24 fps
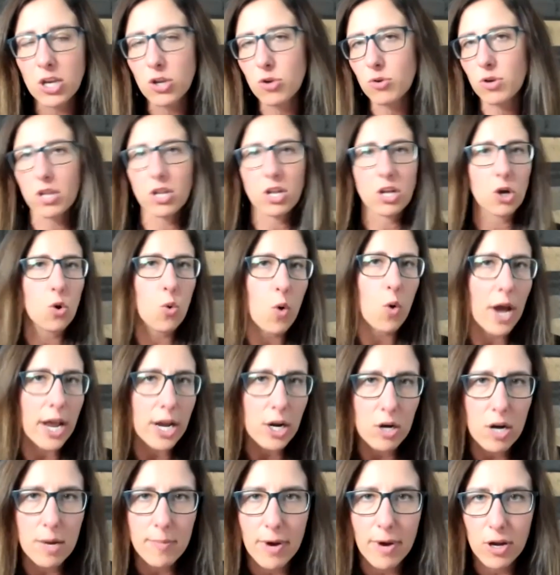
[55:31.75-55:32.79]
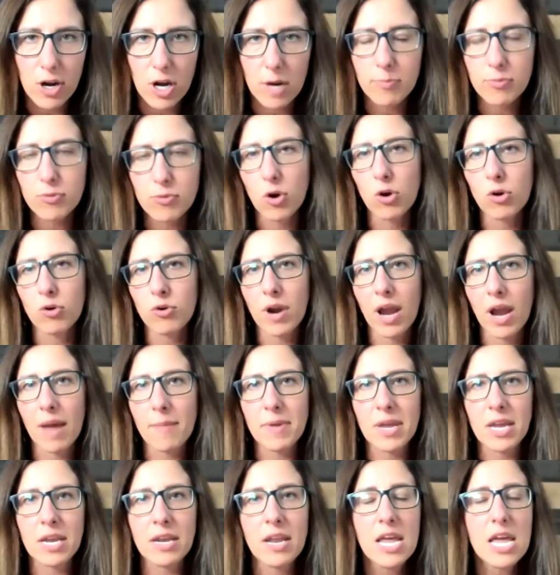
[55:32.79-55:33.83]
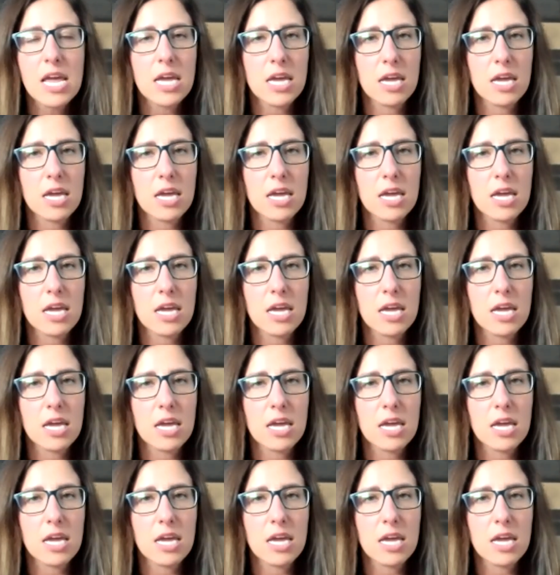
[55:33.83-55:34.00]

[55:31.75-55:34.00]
You can inquire about our programming.